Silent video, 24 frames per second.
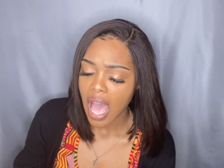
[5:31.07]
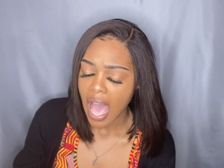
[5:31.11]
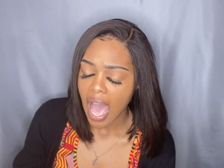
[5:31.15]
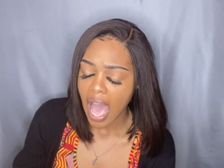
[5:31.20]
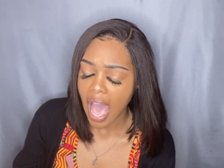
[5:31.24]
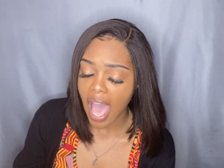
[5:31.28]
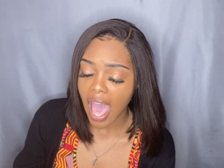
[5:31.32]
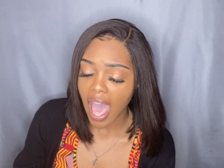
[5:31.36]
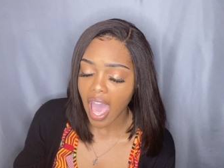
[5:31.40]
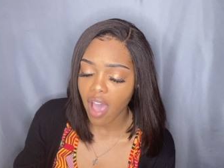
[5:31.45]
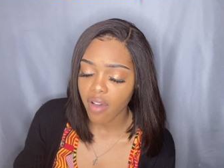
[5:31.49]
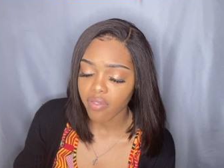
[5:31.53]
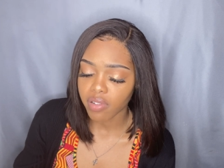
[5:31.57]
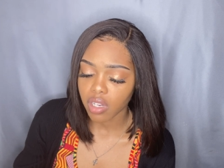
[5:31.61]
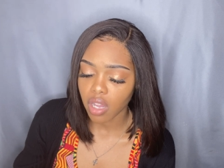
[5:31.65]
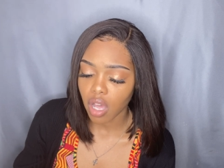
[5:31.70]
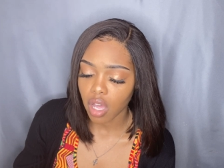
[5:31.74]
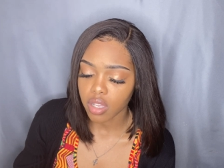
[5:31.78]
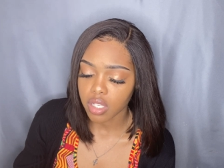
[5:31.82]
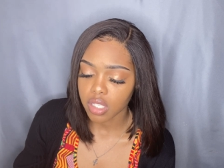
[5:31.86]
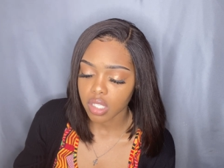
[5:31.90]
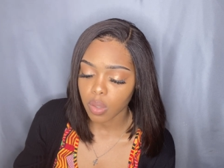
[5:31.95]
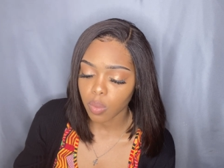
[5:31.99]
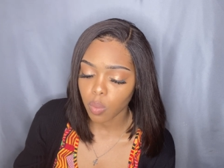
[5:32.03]
I have
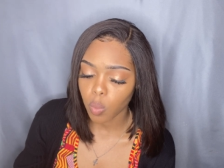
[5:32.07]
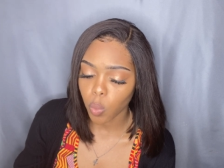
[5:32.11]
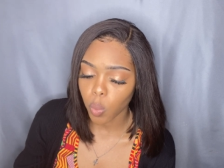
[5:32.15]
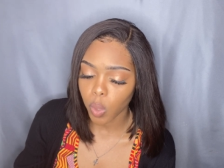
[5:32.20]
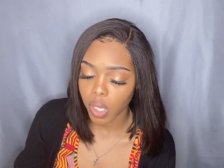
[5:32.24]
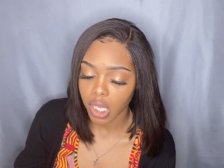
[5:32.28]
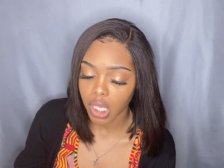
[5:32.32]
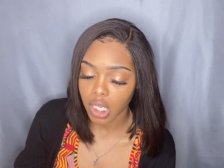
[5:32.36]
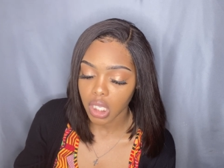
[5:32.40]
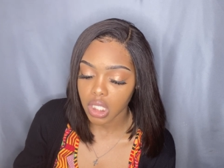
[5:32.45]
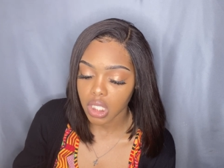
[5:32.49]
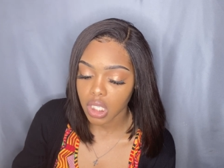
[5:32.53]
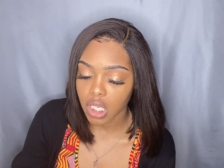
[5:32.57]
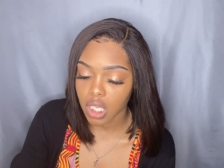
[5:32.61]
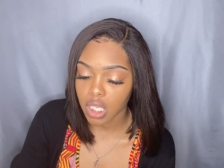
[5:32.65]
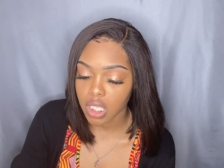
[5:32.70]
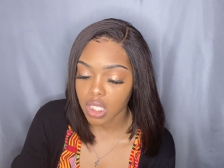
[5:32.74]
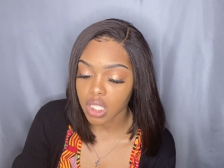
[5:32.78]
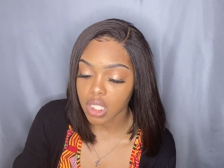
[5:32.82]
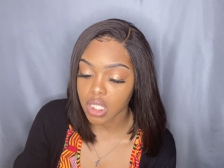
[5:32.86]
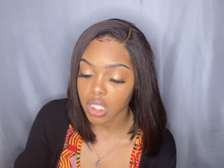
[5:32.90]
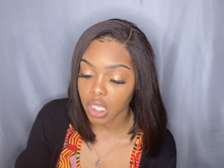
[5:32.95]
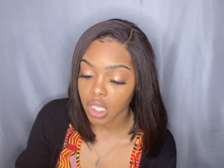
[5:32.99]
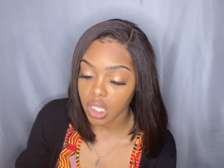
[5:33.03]
lost some weight
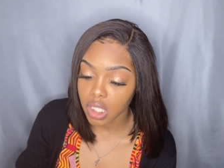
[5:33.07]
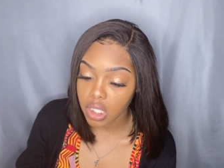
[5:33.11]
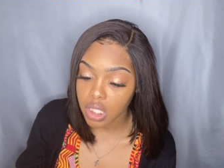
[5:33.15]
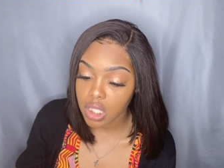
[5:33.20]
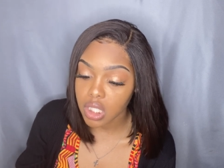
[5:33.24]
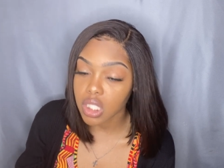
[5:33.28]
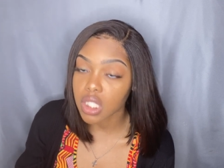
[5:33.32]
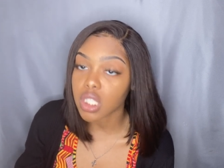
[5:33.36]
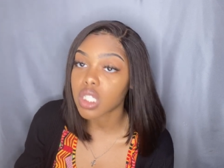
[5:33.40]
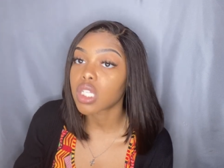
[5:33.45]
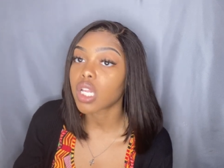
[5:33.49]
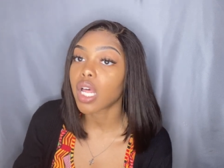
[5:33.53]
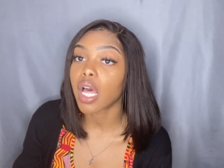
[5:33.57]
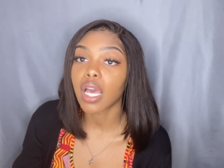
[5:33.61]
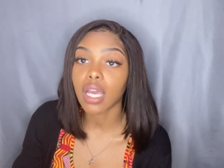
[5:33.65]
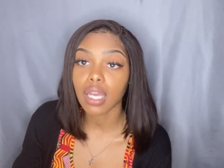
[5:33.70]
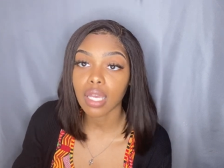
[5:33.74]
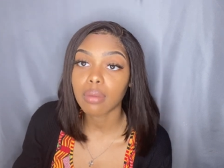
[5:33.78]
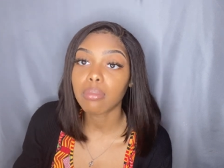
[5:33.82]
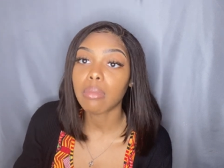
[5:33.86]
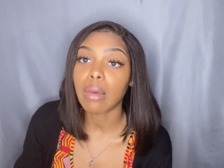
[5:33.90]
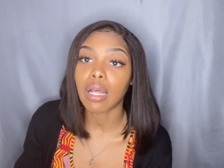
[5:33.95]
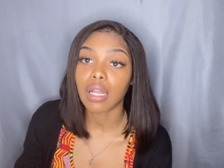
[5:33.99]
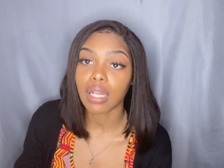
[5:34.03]
since
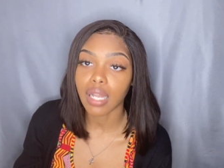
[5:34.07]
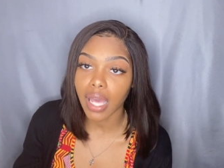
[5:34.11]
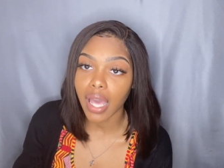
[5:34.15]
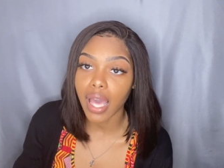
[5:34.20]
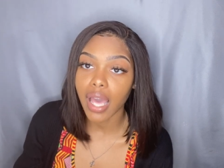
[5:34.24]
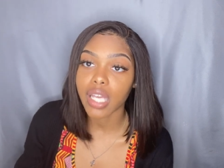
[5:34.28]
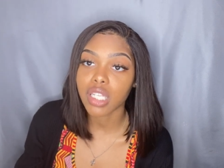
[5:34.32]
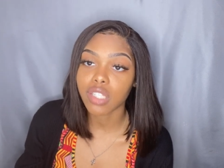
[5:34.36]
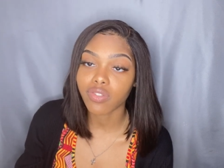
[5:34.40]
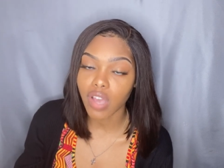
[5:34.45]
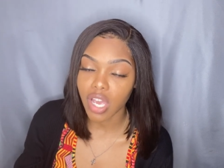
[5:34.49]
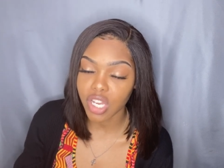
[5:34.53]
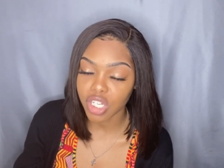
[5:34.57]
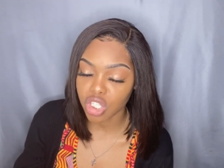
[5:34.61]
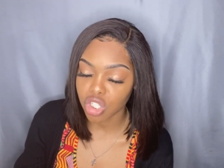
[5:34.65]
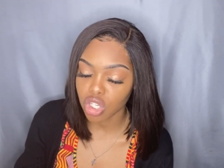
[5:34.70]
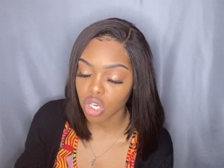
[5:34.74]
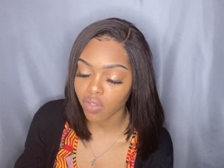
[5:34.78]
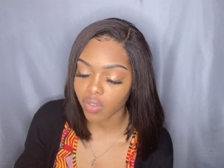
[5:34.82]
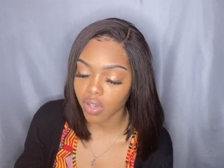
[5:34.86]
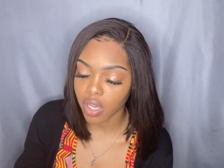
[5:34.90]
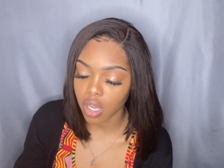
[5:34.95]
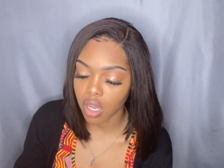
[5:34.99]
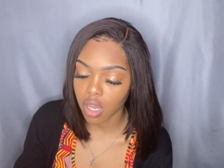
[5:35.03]
like my last Fashion
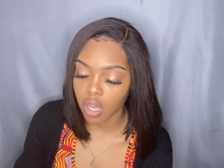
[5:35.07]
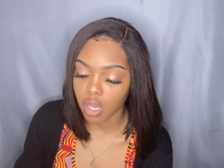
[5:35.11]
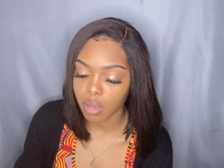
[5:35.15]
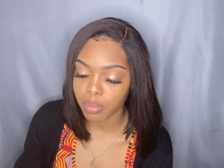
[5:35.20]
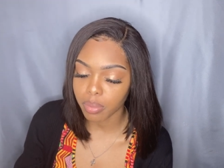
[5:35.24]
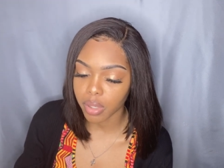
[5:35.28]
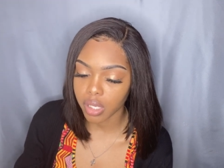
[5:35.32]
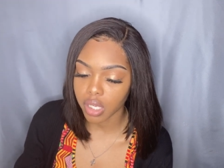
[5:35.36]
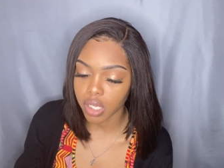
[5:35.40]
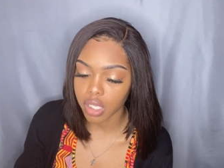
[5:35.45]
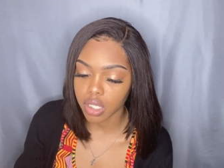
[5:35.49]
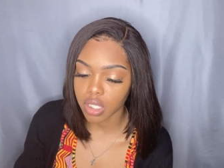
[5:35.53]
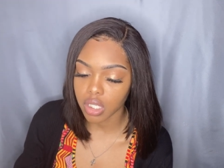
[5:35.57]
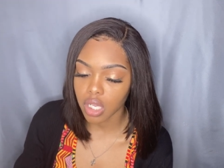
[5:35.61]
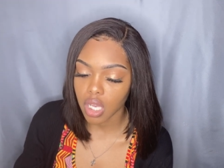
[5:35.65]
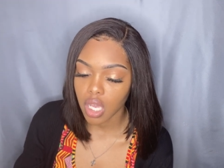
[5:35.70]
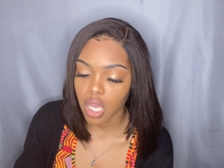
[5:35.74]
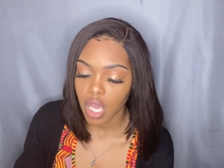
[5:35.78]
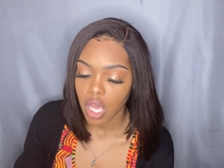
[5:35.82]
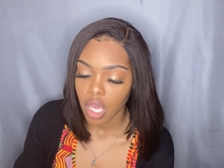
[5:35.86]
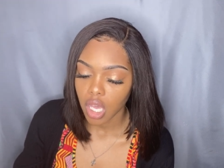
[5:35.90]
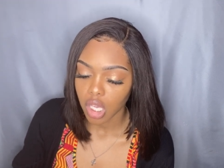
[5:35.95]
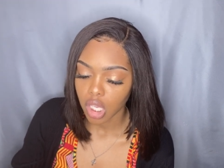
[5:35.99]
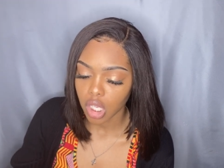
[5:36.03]
Nova haul, but
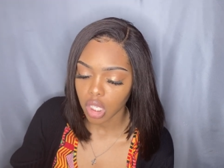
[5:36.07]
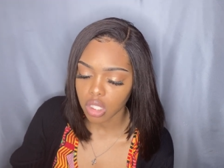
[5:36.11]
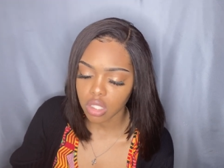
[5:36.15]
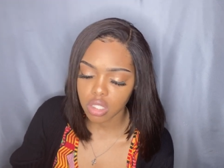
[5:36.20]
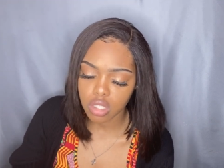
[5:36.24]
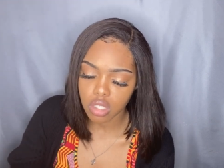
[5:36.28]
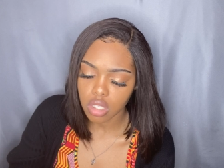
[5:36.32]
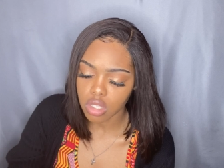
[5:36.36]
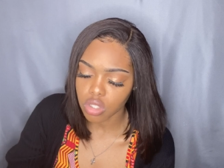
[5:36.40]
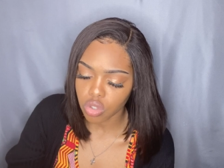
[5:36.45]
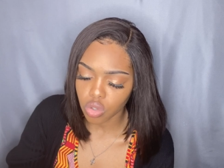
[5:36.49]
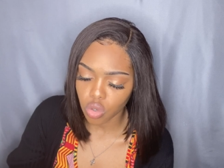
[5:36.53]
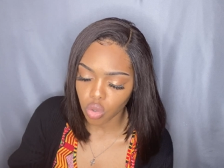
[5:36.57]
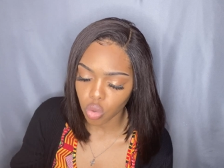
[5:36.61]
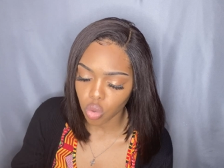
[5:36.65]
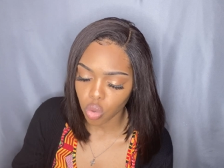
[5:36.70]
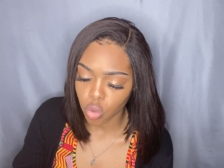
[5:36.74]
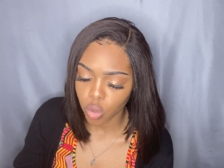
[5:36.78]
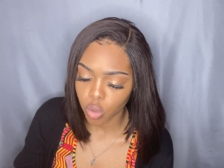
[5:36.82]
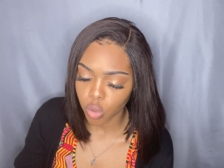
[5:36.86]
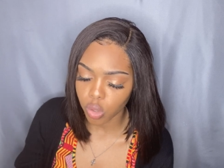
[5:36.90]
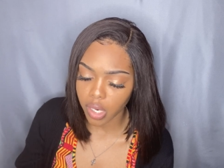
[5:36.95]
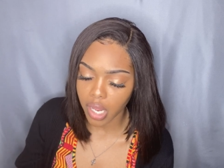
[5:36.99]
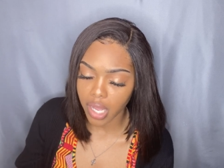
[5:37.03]
it's it's
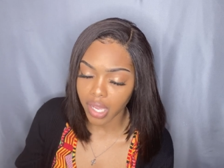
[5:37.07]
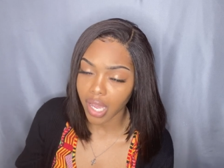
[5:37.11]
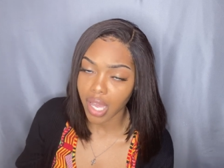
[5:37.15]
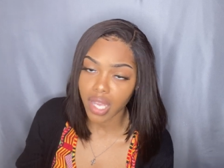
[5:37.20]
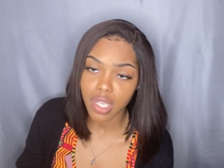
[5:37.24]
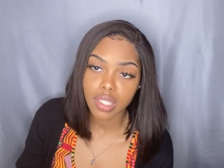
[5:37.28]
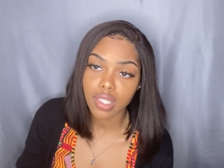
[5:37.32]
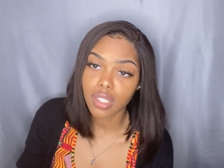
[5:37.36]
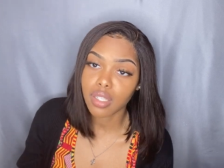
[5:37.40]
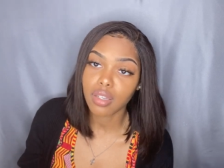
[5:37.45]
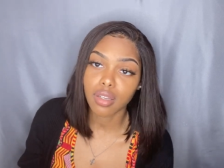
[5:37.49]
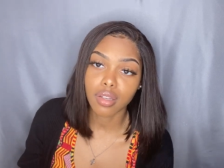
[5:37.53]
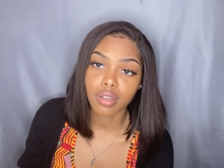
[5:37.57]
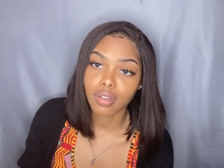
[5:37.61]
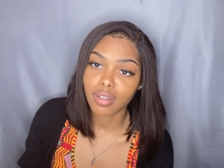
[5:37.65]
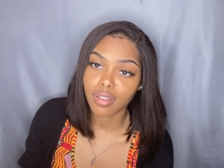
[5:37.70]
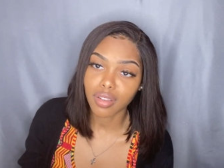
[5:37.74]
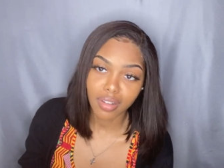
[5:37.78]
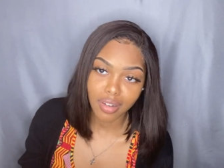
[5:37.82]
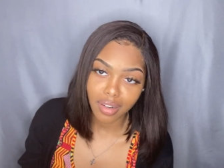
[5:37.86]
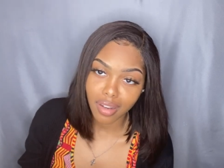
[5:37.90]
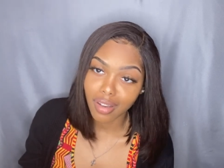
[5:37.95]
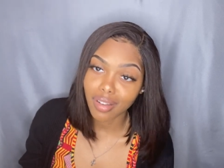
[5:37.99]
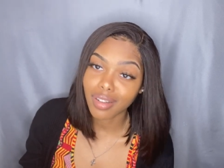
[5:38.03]
cool. Like I still,
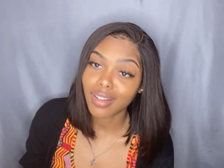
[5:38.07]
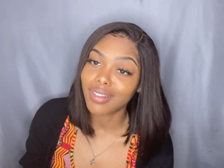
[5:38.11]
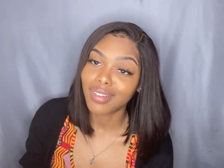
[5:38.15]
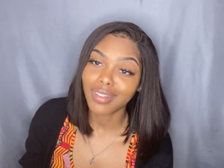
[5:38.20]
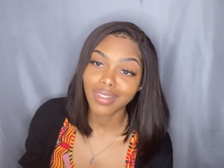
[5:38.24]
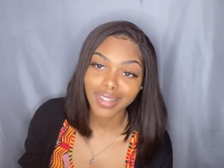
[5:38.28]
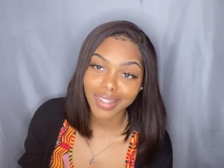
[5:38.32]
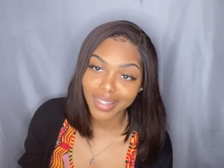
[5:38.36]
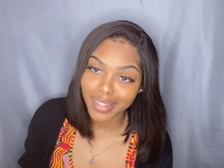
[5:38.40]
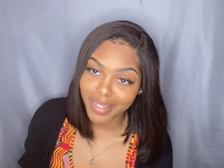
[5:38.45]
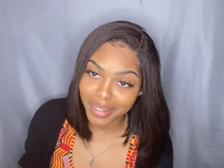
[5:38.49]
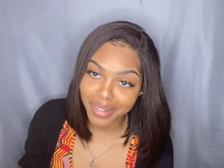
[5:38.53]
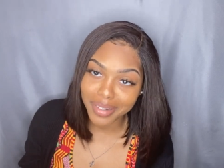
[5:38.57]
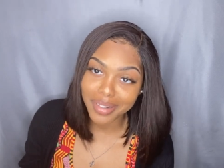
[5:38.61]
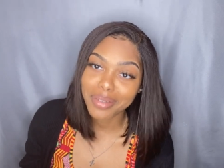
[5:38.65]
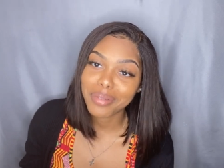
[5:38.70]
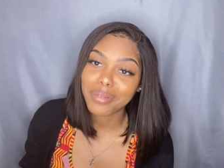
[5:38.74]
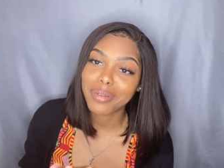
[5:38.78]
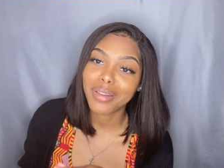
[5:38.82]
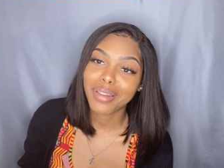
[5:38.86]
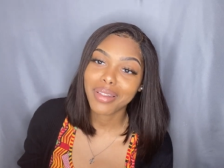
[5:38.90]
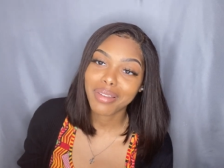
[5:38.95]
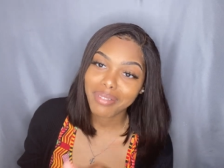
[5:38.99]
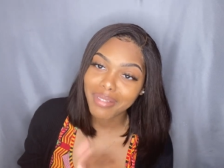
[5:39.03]
you know, look
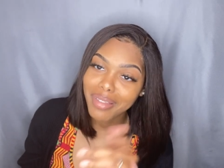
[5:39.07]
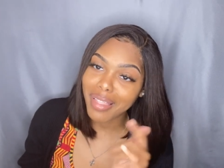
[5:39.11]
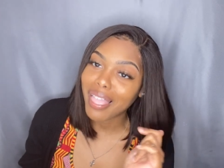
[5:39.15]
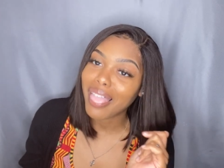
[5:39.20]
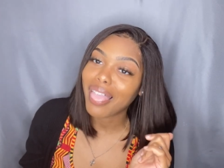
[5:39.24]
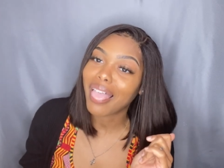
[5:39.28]
good.